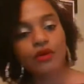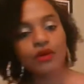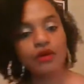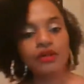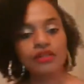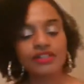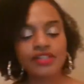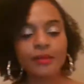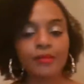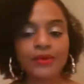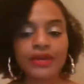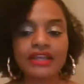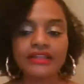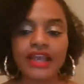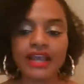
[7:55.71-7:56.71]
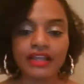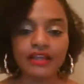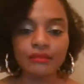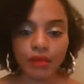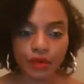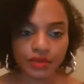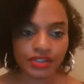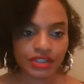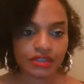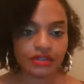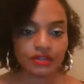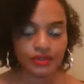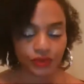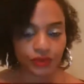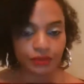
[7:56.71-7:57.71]
to bring that
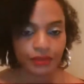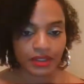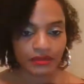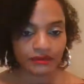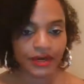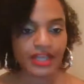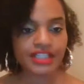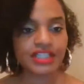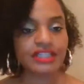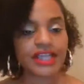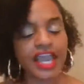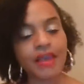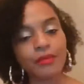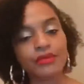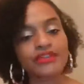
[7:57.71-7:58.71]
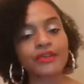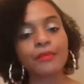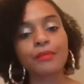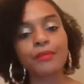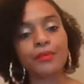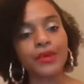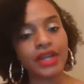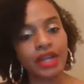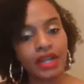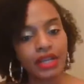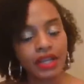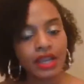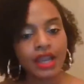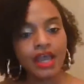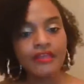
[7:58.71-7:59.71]
emotion to me, right? She's able to bring
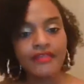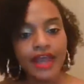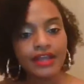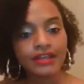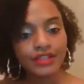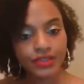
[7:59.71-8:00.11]
that